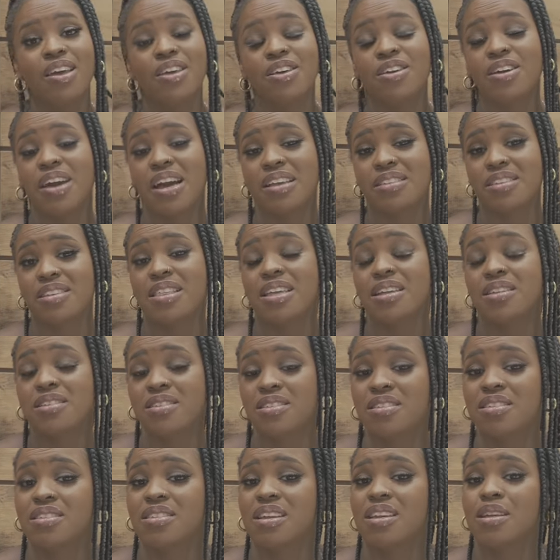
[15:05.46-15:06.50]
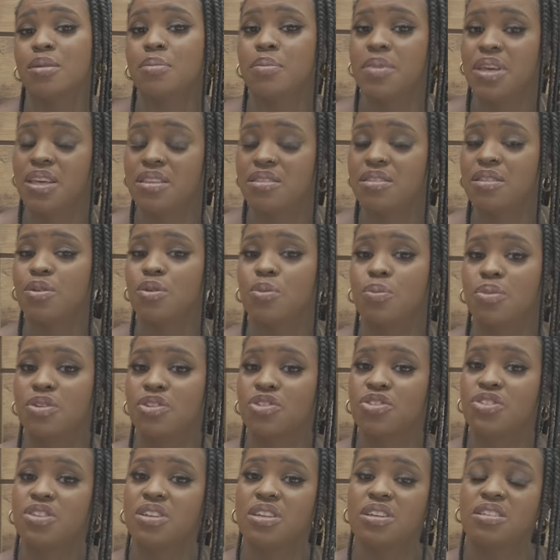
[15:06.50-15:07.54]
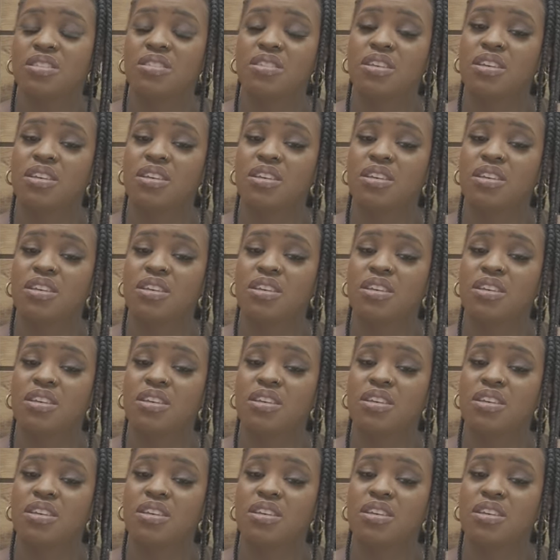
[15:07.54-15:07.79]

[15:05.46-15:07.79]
You guys, I think this is an amazing opportunity.